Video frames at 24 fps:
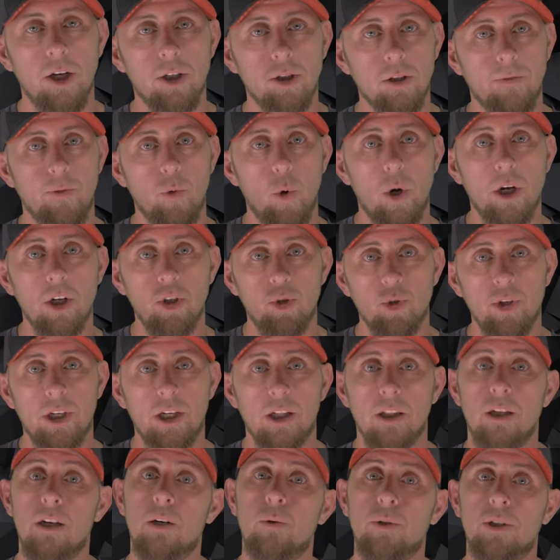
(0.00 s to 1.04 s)
So if you want to drink
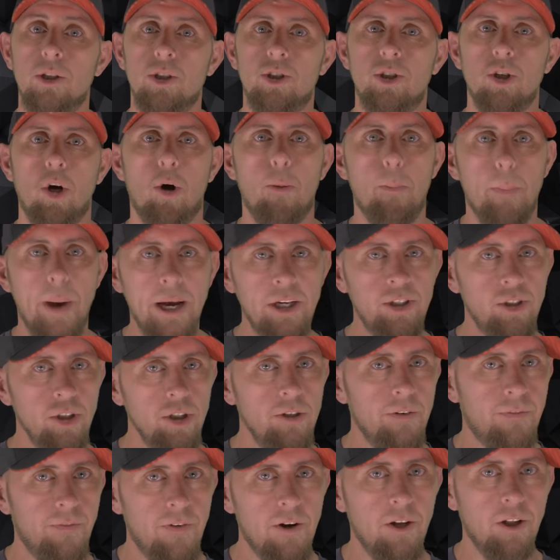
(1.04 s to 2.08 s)
along with the show, make sure
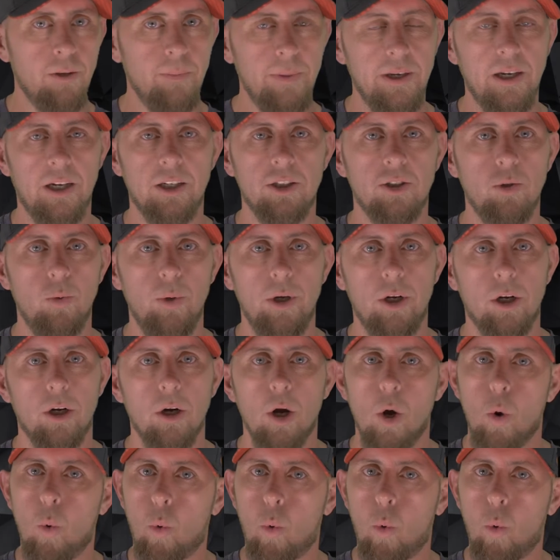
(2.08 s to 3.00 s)
you follow me on Twitter